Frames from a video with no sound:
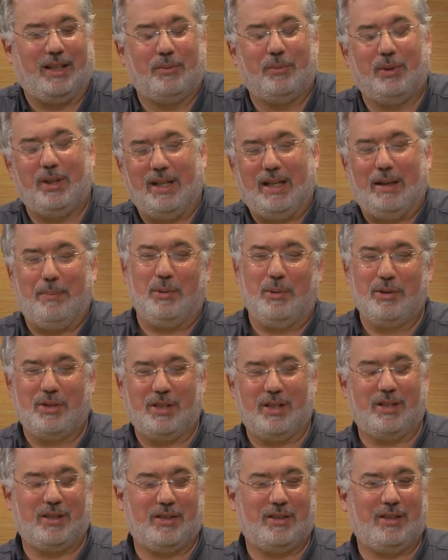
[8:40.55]
And what happens
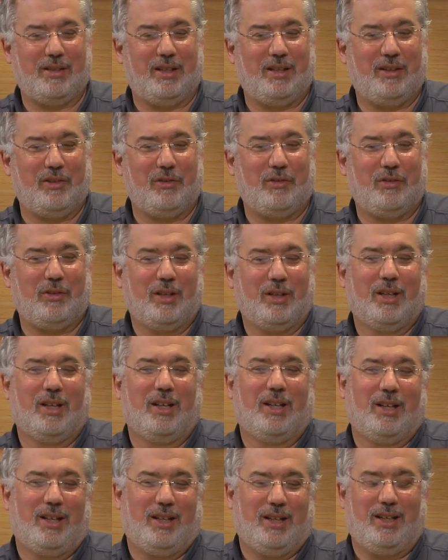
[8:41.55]
is, is
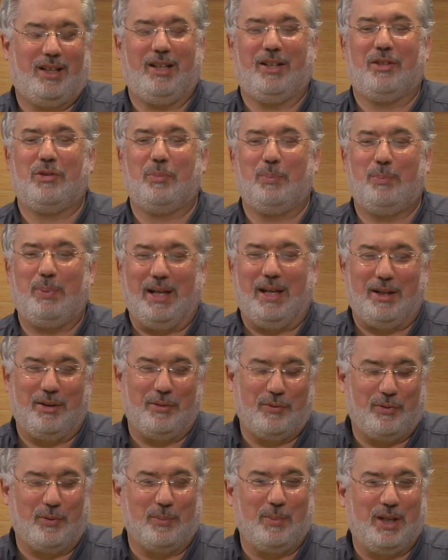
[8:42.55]
it's bad
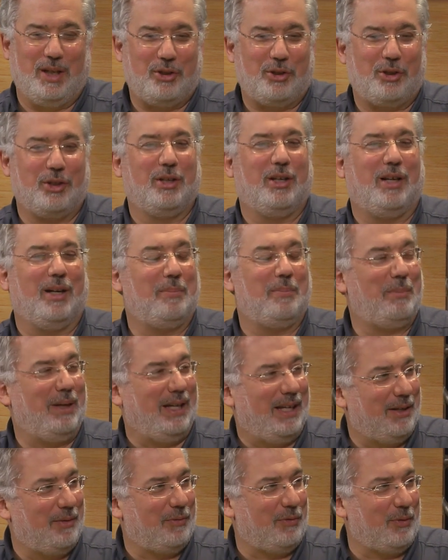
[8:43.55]
information on
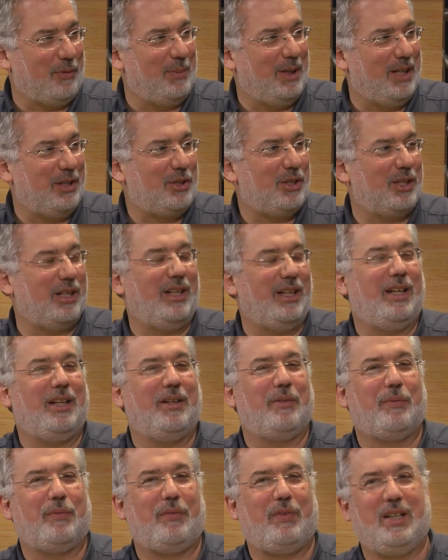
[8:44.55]
bad information, and
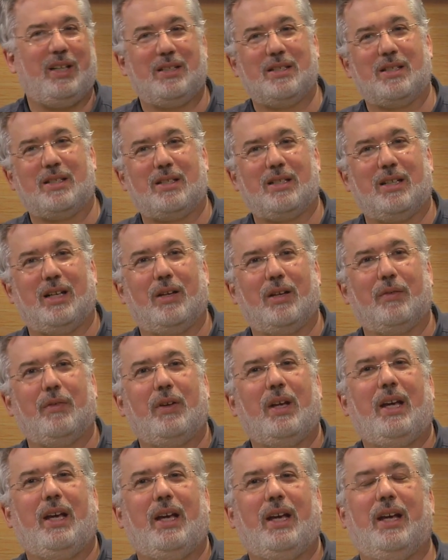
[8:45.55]
it feeds itself,
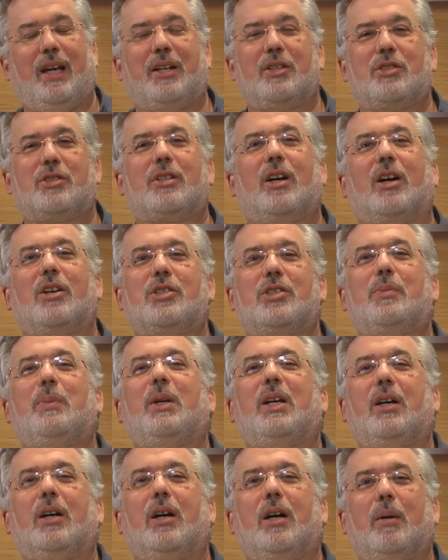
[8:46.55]
and it starts to
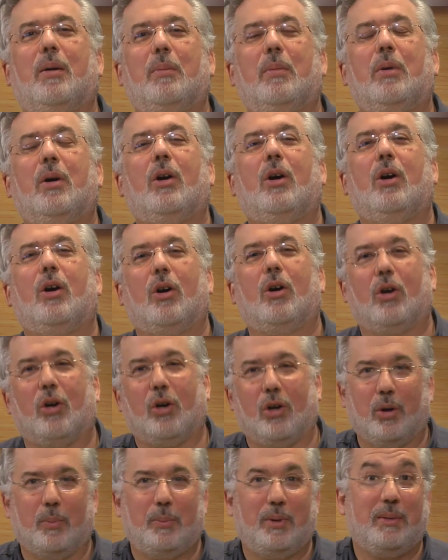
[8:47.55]
become
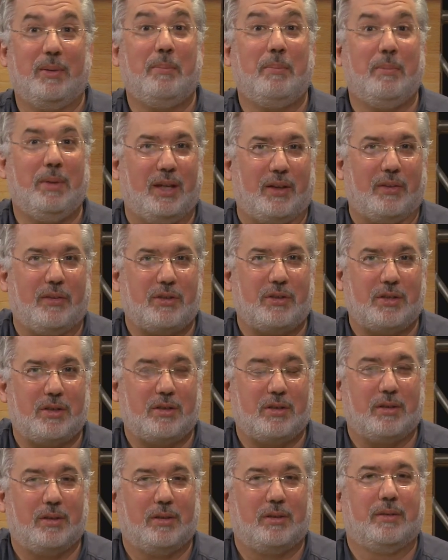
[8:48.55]
urban
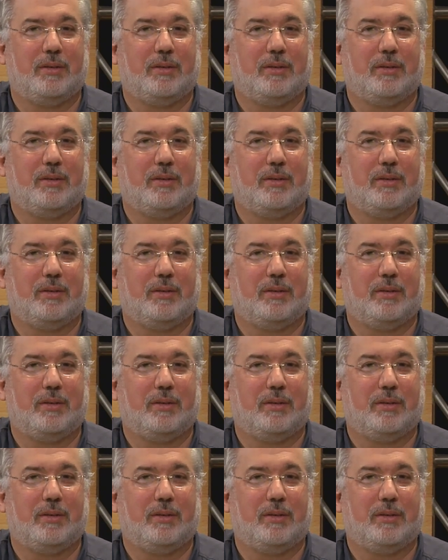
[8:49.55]
myths.